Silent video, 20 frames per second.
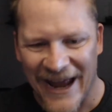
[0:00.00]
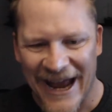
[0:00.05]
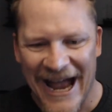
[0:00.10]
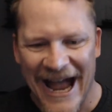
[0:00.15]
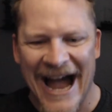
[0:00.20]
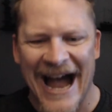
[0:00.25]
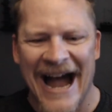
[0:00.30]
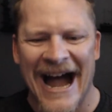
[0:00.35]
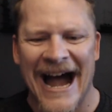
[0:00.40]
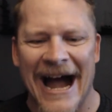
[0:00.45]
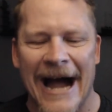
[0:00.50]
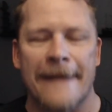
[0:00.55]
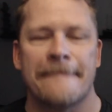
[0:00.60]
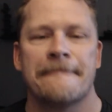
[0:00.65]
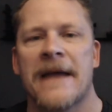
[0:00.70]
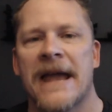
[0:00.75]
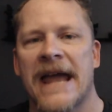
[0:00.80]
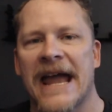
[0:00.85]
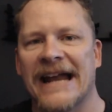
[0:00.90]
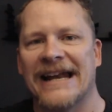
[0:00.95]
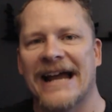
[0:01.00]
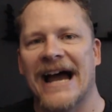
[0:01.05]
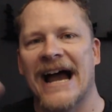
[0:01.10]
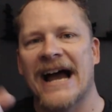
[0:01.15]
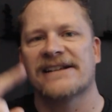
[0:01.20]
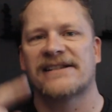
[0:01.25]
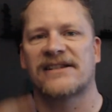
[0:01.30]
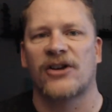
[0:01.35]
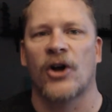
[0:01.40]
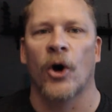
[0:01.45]
Ah, and
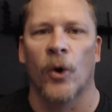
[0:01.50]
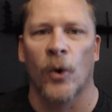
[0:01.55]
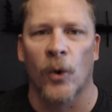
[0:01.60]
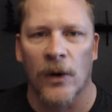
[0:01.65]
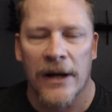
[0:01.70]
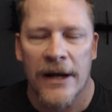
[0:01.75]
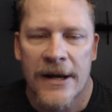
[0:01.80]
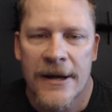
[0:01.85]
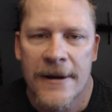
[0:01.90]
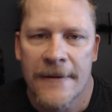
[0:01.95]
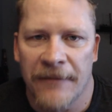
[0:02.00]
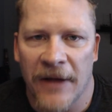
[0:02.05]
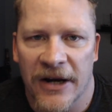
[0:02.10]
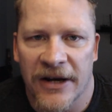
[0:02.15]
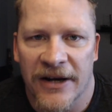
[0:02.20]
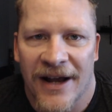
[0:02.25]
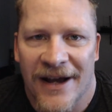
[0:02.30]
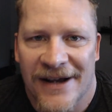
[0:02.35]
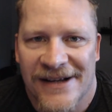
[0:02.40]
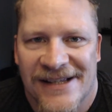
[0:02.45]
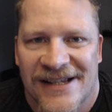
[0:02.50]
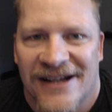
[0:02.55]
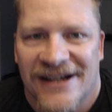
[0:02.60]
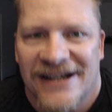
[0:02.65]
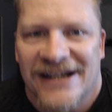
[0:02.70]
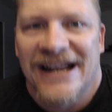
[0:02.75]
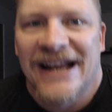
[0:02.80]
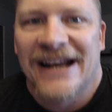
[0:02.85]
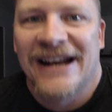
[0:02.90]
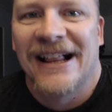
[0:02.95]
ice cold on a nice sunny
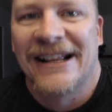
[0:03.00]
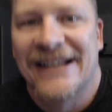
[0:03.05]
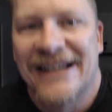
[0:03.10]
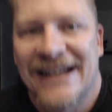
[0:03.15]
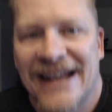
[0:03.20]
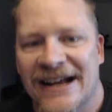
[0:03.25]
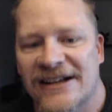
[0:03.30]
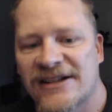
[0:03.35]
day like today.